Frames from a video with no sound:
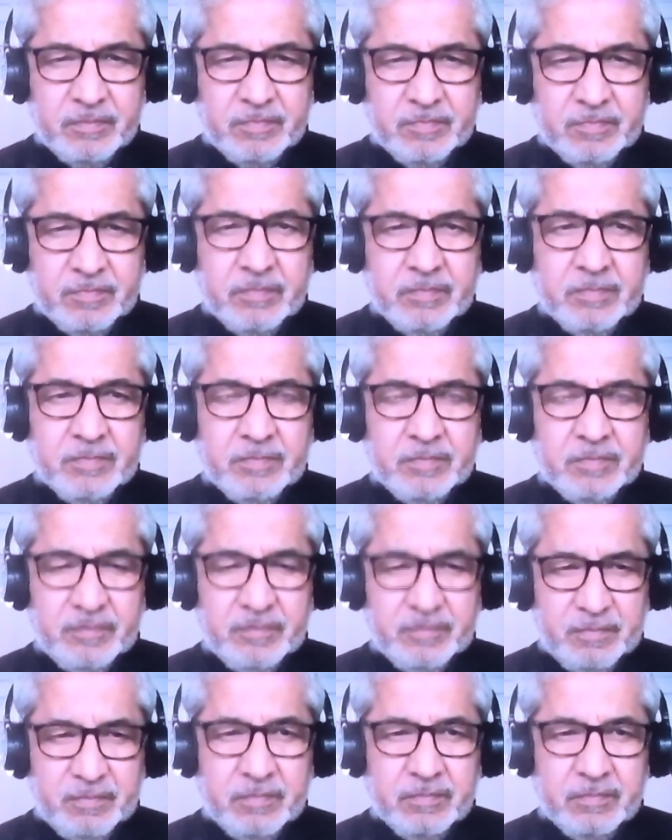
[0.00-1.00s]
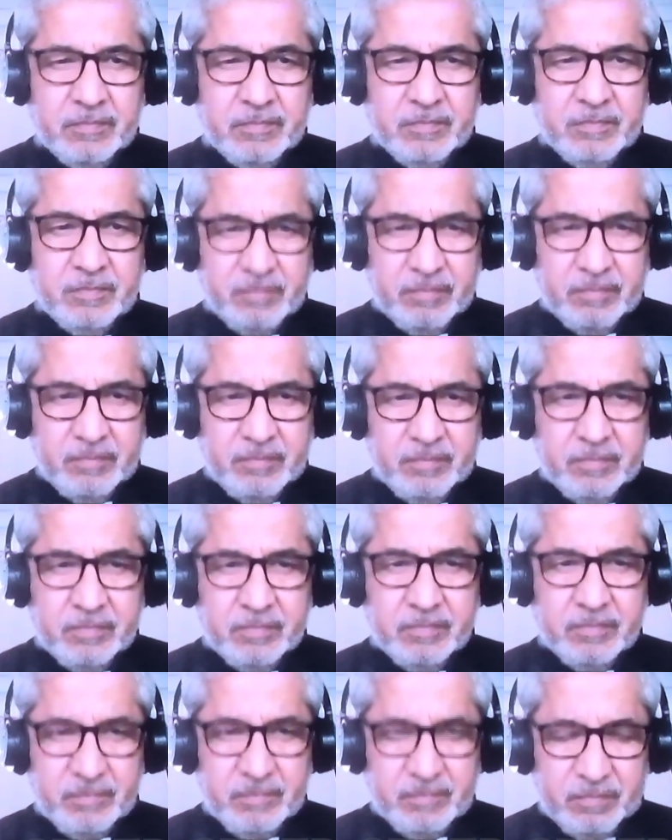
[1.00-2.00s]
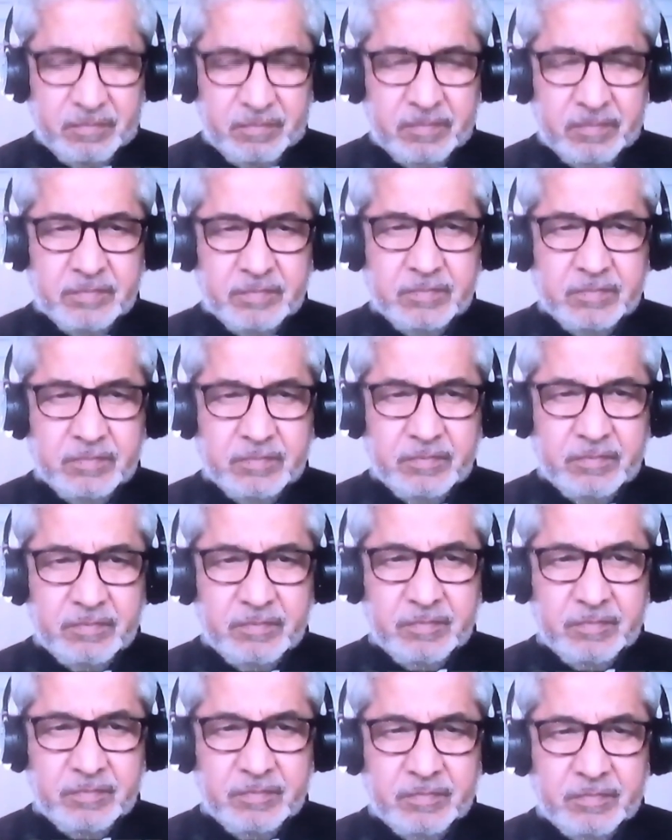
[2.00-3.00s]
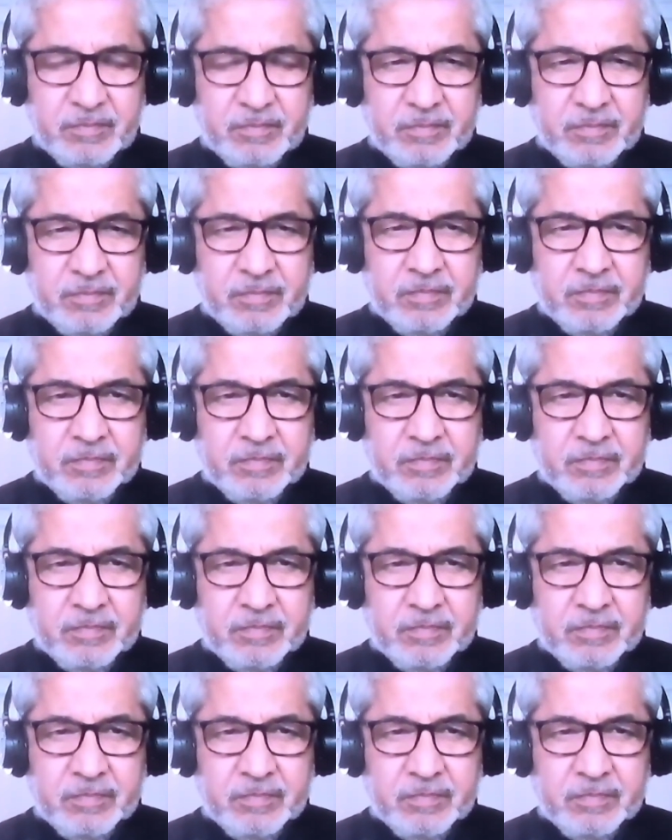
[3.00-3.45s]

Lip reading: (not speaking)